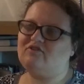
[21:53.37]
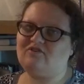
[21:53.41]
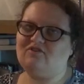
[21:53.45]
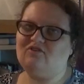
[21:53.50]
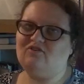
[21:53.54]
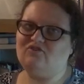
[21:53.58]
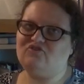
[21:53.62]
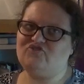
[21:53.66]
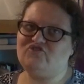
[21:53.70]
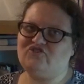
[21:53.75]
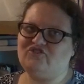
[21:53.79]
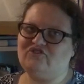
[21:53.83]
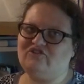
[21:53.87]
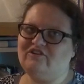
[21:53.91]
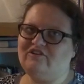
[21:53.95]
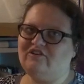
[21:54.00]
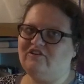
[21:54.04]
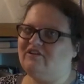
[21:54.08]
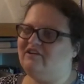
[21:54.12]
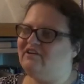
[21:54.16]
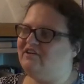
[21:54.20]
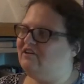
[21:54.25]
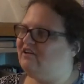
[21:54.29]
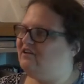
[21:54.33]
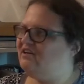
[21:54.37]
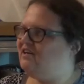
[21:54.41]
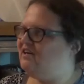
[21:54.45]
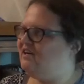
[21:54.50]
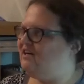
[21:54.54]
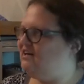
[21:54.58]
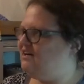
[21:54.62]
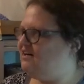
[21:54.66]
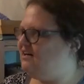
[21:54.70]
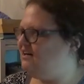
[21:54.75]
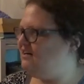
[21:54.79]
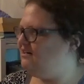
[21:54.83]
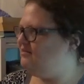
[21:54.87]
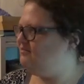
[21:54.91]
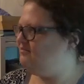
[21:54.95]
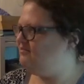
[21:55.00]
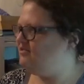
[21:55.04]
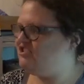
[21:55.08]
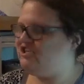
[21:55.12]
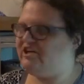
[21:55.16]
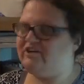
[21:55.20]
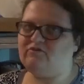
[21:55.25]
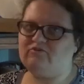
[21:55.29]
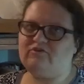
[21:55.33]
culture
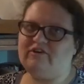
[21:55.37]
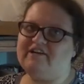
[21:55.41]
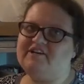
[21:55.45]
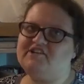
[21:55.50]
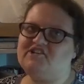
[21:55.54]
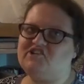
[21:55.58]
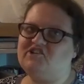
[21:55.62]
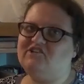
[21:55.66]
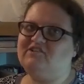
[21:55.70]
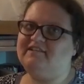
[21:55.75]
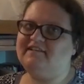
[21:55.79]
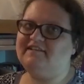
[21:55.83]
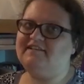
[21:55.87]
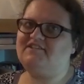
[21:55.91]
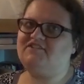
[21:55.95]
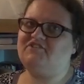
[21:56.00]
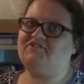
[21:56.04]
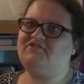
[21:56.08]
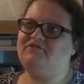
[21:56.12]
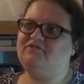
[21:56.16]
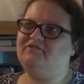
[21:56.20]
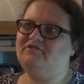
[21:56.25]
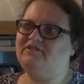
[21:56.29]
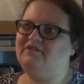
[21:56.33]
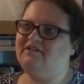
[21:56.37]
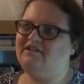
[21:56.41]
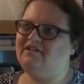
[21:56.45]
generationally too.